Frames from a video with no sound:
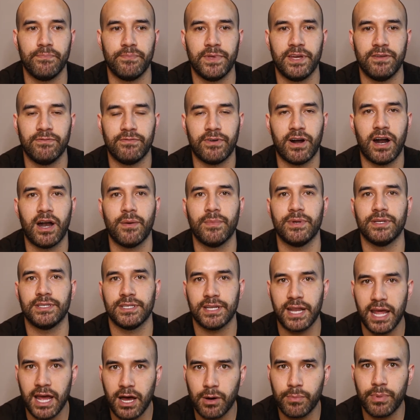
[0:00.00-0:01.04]
environment
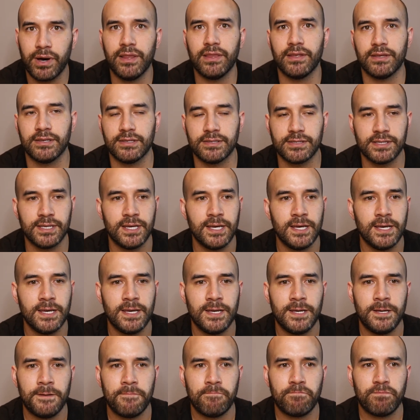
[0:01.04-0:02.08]
and help others,
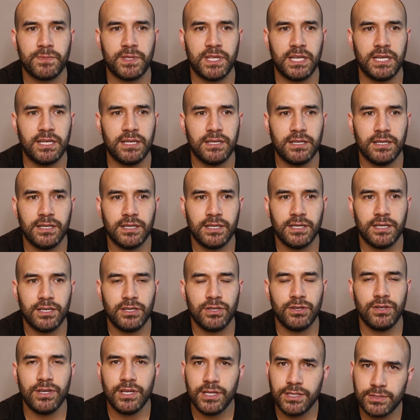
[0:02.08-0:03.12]
then
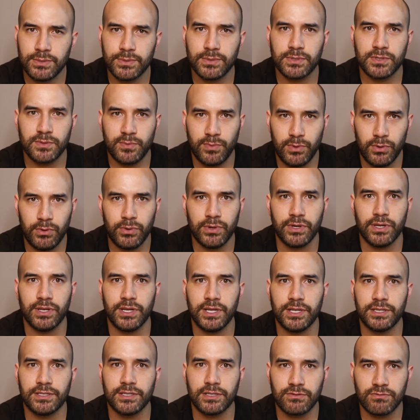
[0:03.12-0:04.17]
you need to explore, you
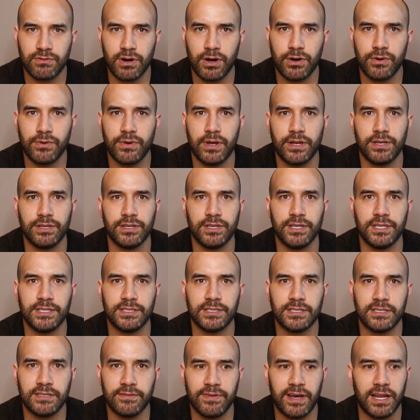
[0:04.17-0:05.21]
need to grow, and you need
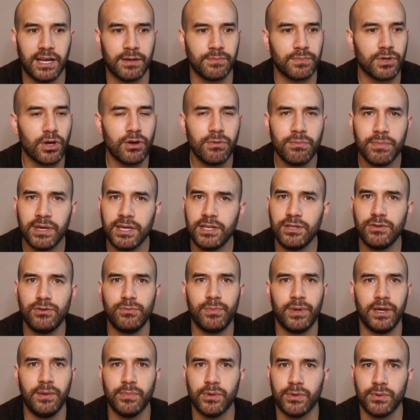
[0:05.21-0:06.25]
to develop. Go meet new
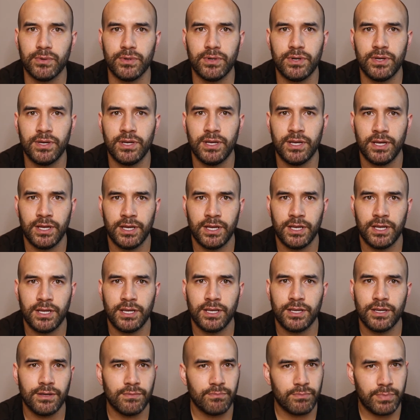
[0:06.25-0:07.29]
people.
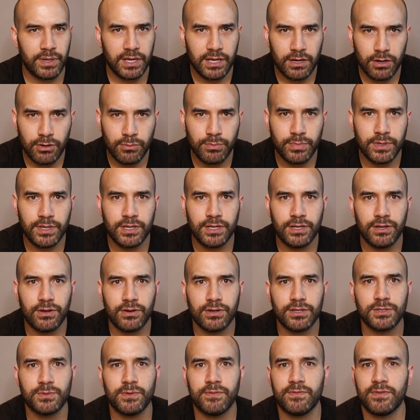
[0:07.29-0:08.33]
Be open and
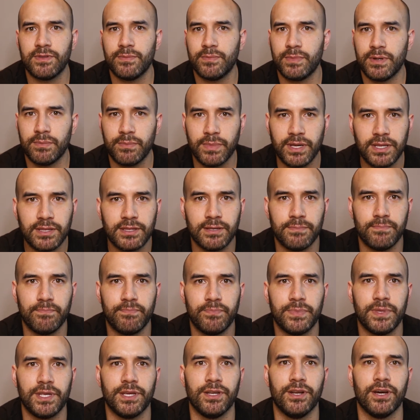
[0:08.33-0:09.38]
honest with them and meet them.
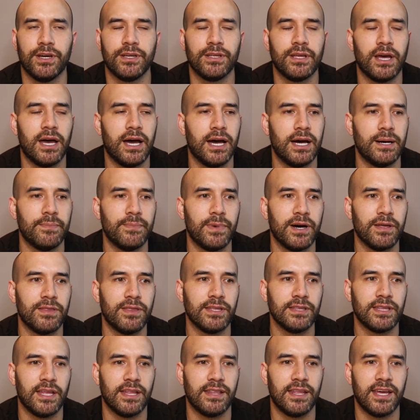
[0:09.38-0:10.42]
I
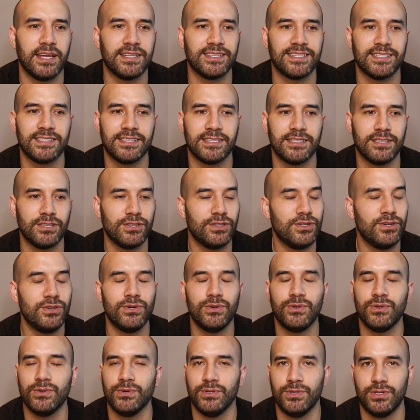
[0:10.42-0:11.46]
think that's
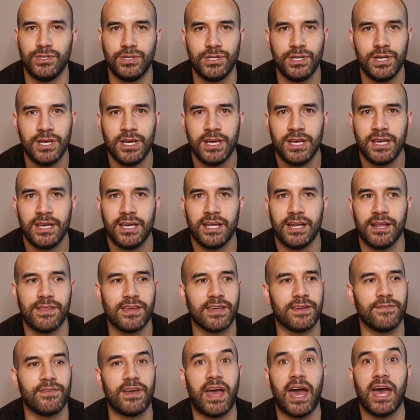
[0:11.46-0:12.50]
huge. And I
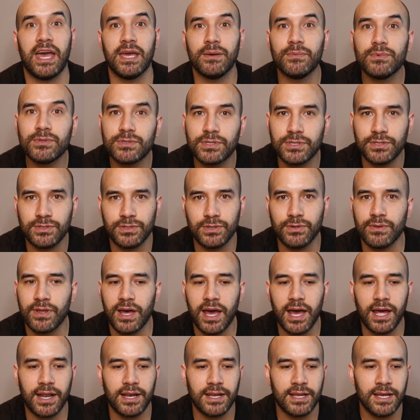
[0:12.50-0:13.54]
think if you're able to do
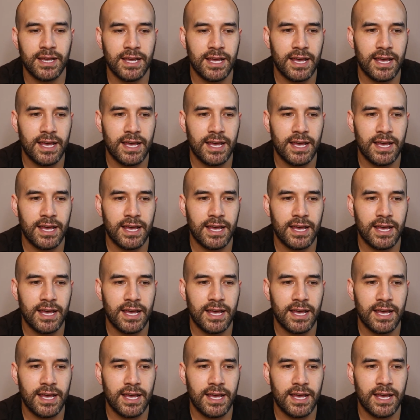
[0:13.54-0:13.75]
that,